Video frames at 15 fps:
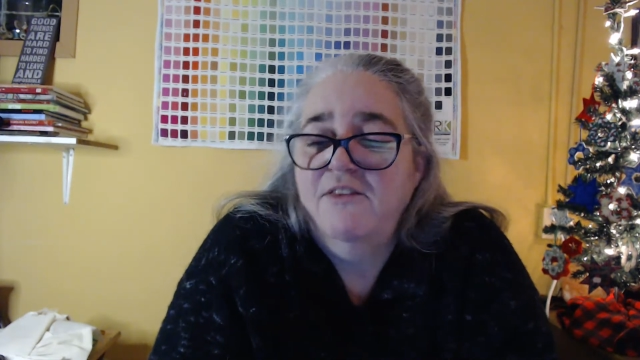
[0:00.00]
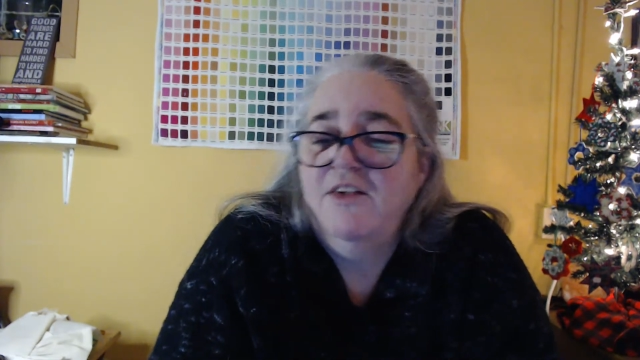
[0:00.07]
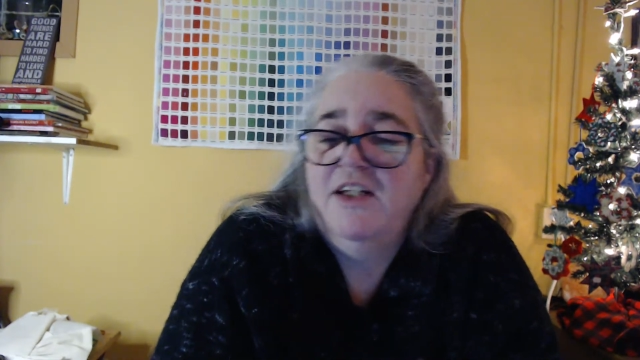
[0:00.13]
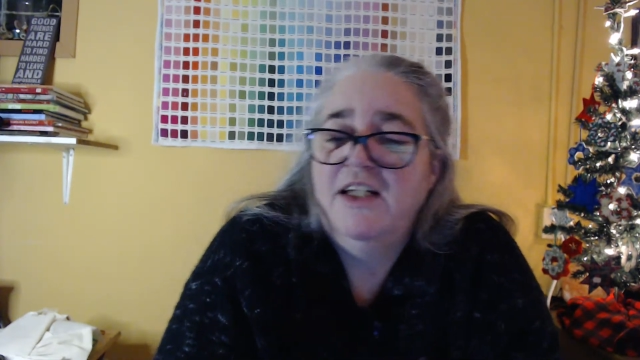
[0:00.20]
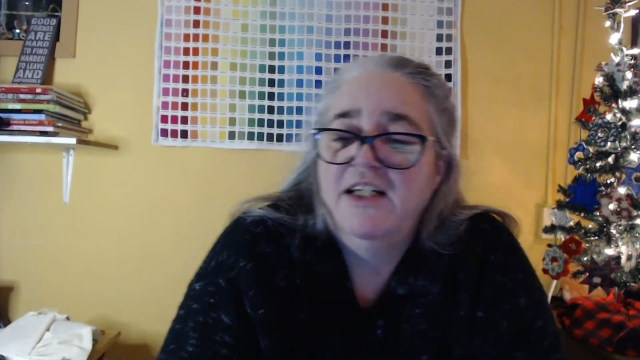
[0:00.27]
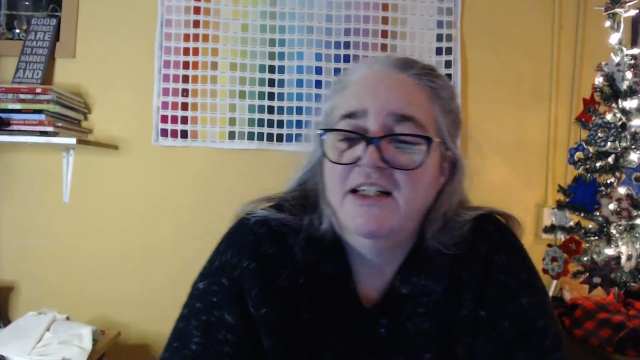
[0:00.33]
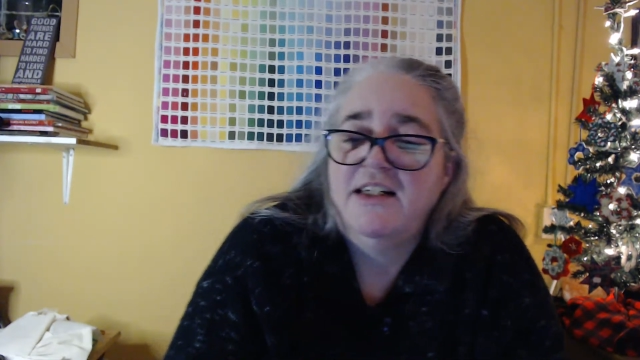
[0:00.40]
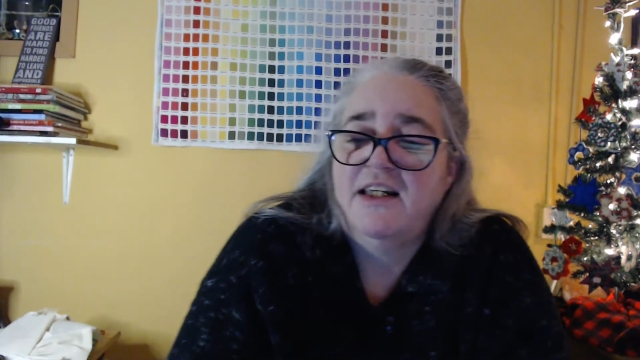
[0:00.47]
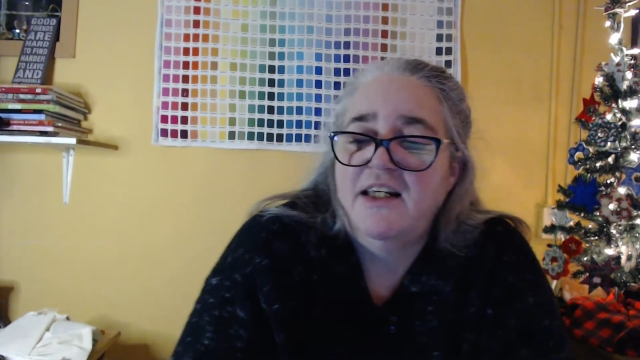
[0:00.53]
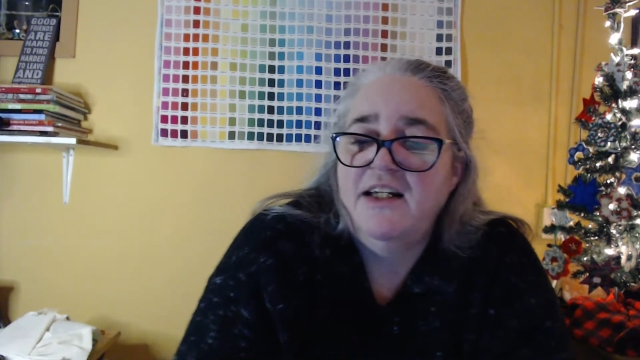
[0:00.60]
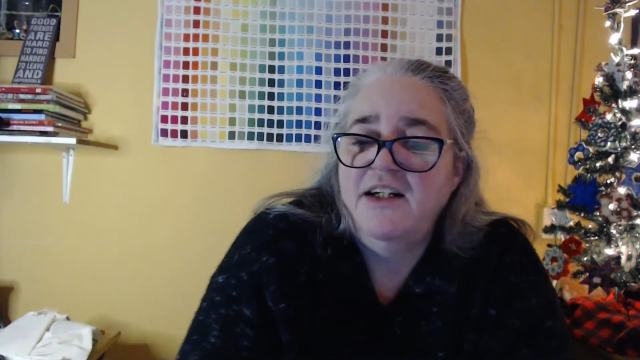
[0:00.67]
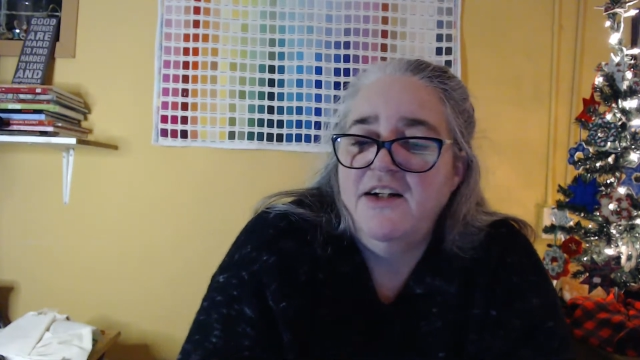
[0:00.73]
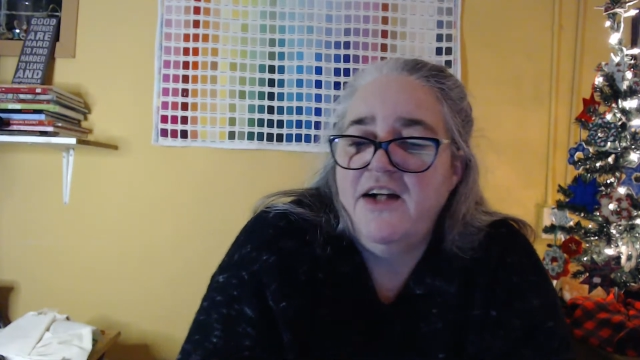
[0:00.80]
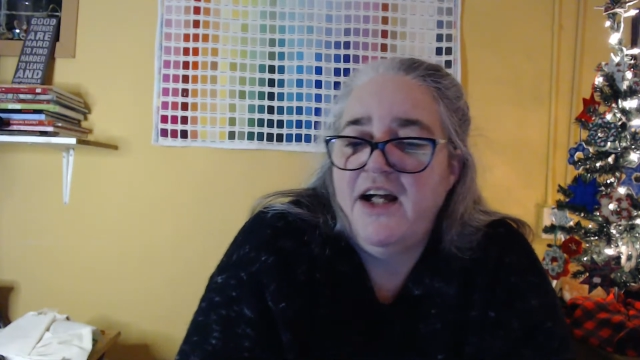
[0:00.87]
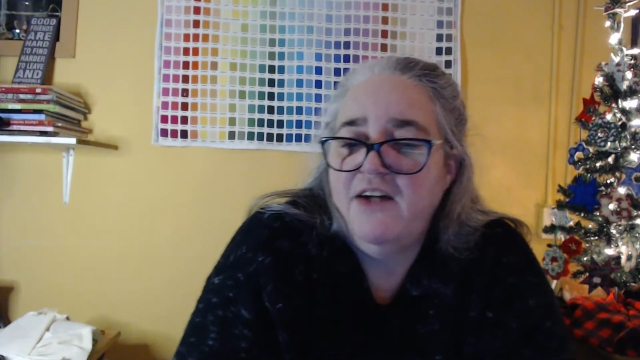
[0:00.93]
would like to
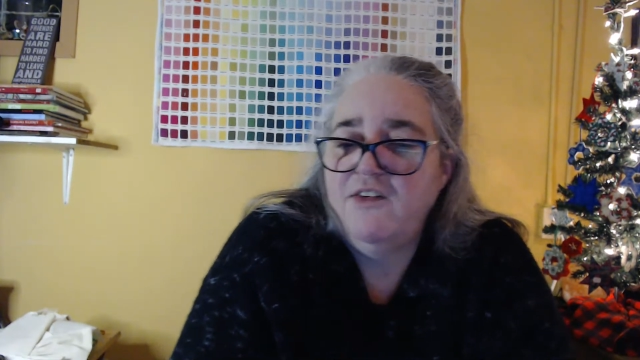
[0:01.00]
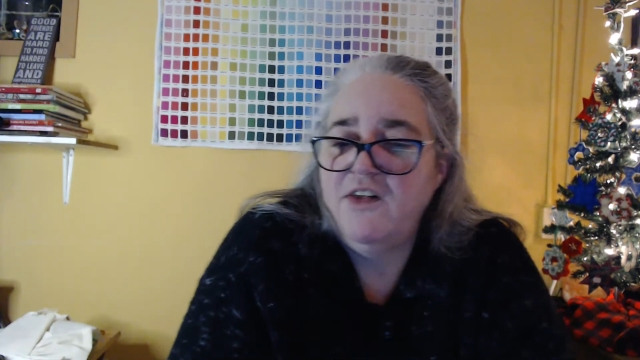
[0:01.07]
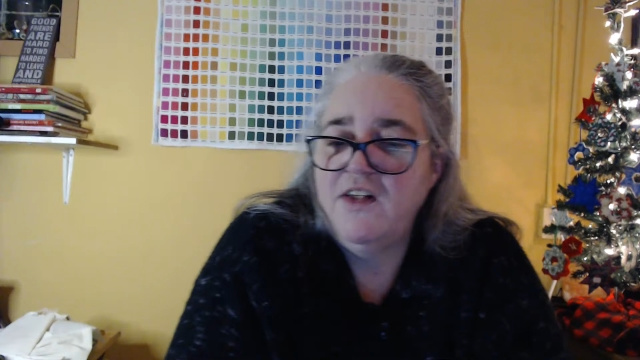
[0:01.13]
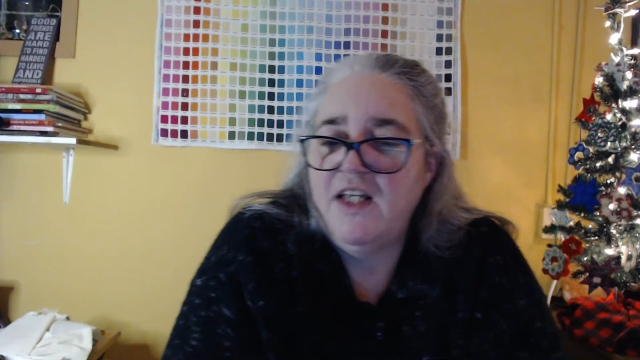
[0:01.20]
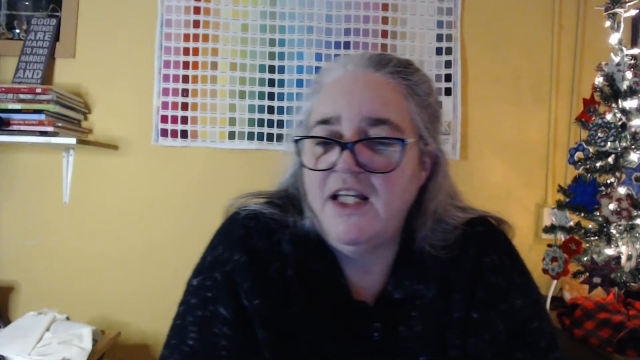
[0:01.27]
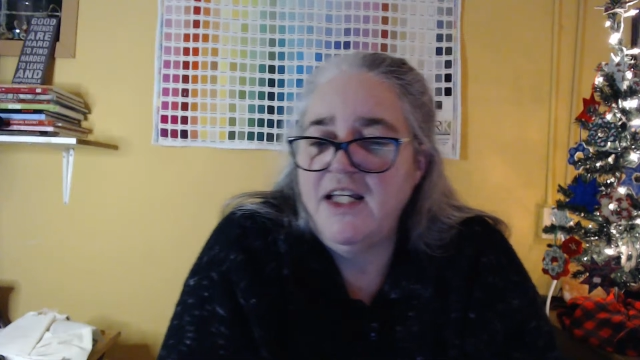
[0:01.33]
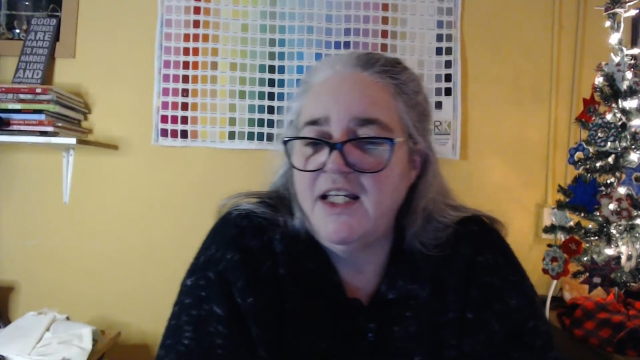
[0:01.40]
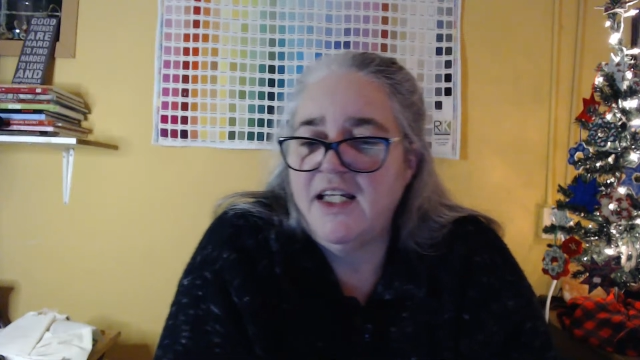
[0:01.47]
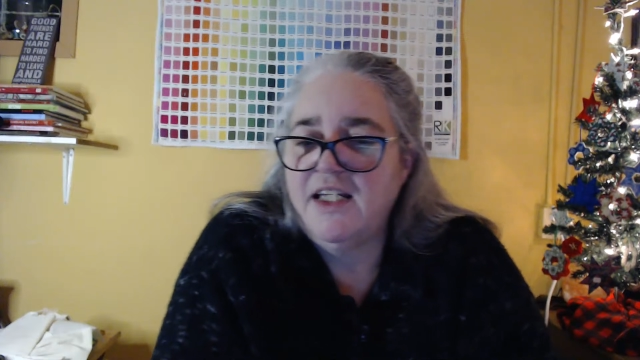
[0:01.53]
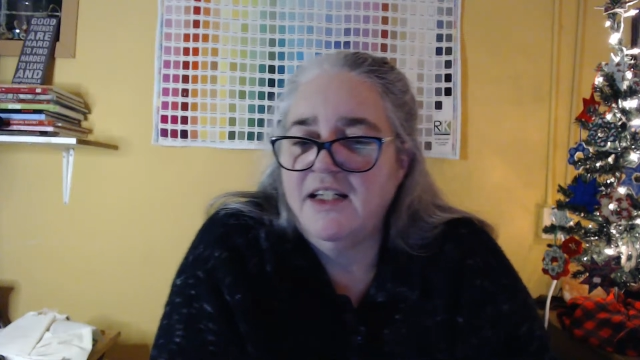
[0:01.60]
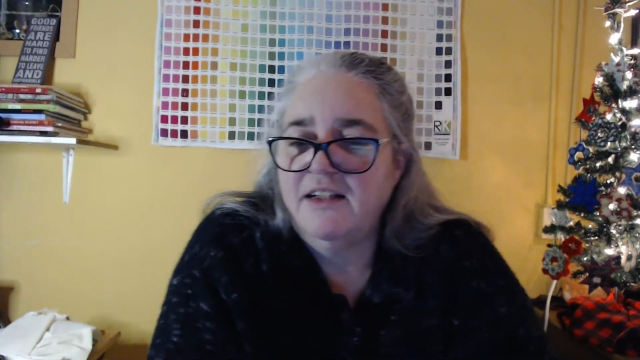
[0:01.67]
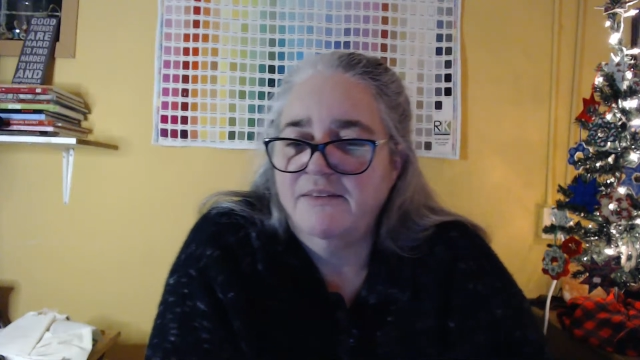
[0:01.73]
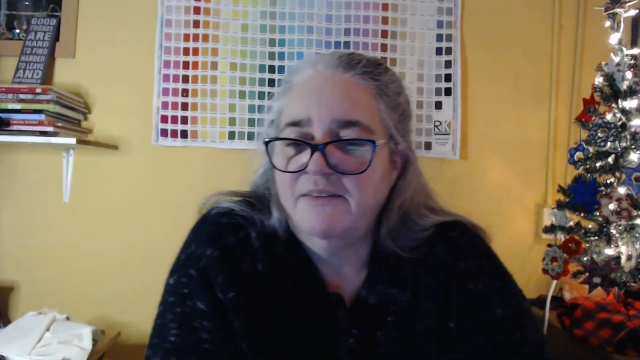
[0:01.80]
hear how you like it.